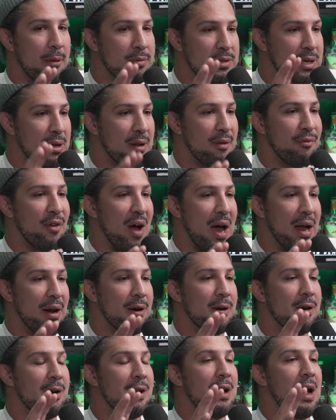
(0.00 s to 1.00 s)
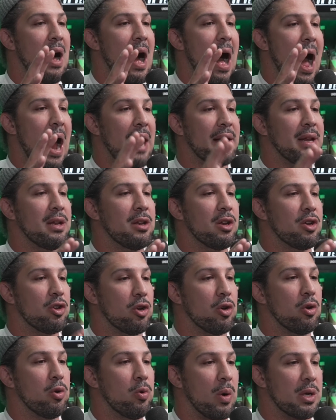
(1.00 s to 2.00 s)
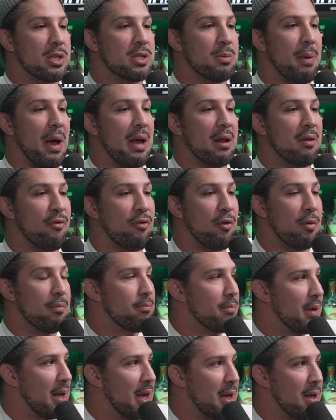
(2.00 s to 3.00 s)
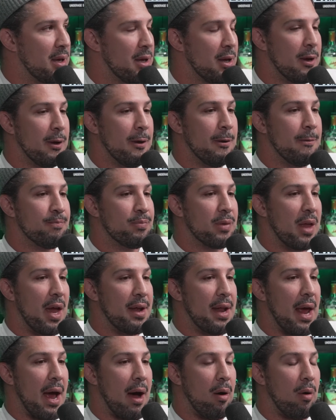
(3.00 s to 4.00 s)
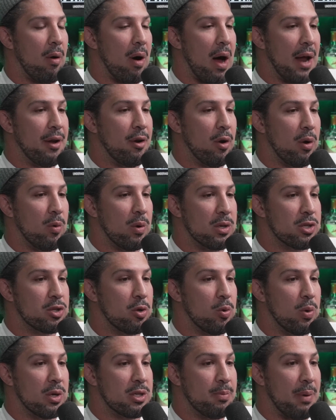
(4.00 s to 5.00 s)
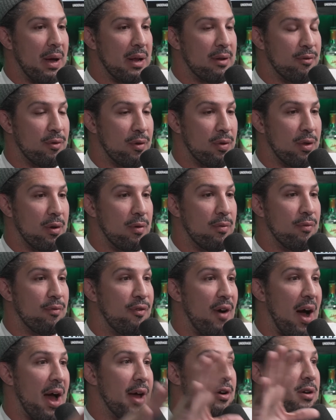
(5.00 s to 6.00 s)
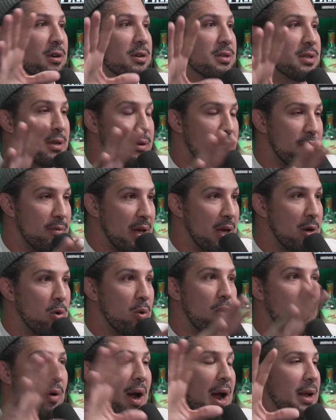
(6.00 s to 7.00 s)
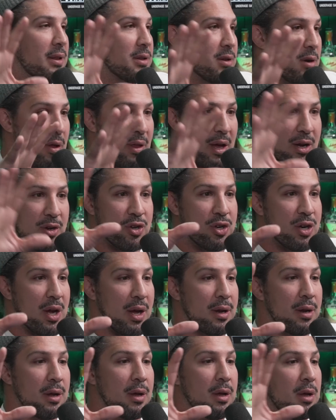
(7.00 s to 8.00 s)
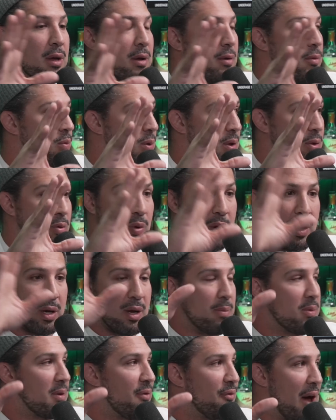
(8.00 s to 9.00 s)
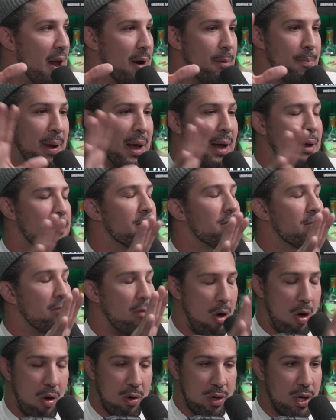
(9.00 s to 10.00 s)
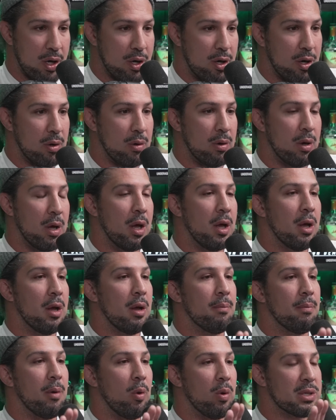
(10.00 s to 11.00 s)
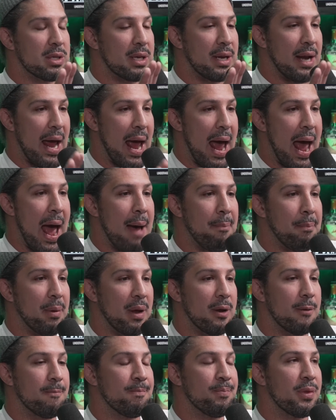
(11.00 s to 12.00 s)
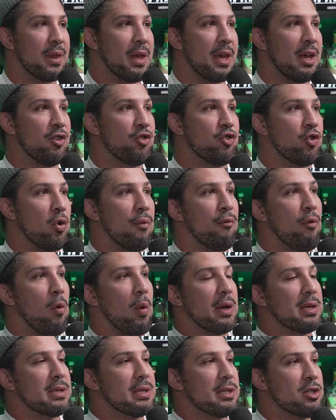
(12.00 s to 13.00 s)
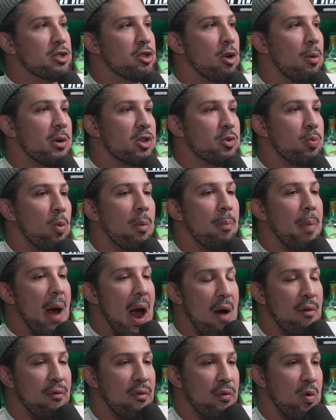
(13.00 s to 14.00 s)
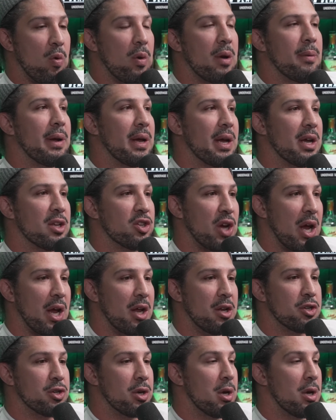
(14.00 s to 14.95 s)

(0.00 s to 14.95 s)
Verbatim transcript: still a fighter. I need to do what's best for me. And now I know he wants to do what's best for the fighters and equal rights and all that shit with when it comes to fighter pay. All good, dude. But what's going to happen is your voice is so much more powerful. If you want to make a change,